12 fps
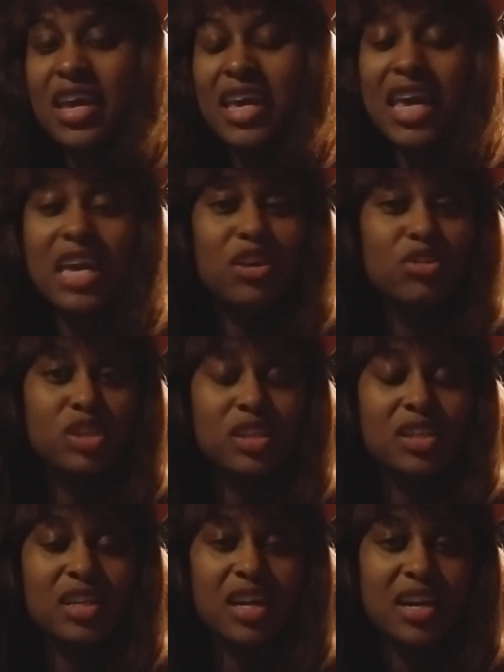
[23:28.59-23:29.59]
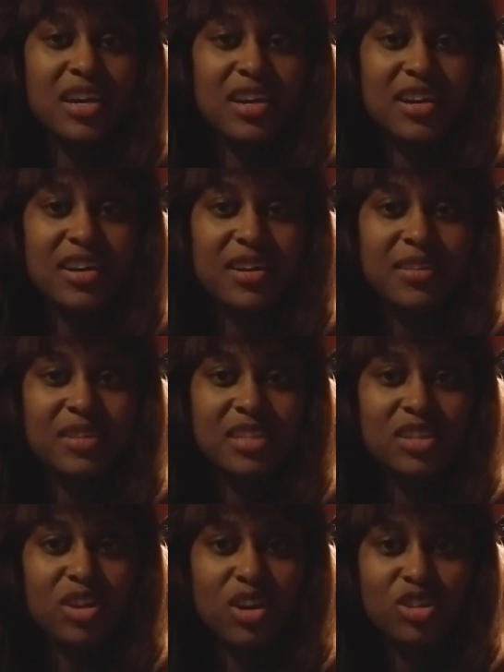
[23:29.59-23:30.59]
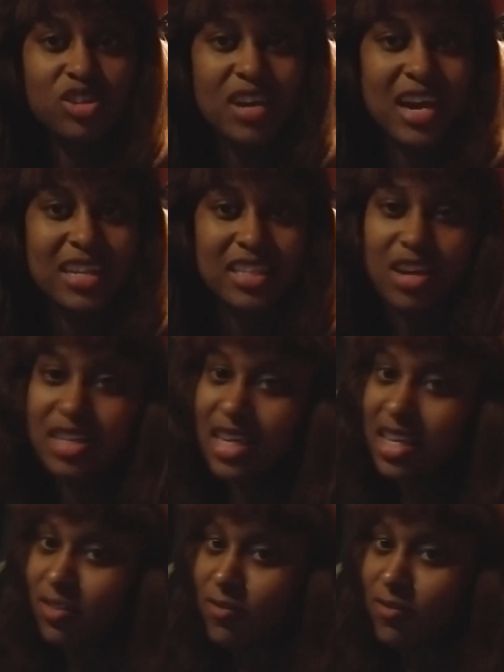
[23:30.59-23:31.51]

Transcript: he used to uh, you know try to talk to other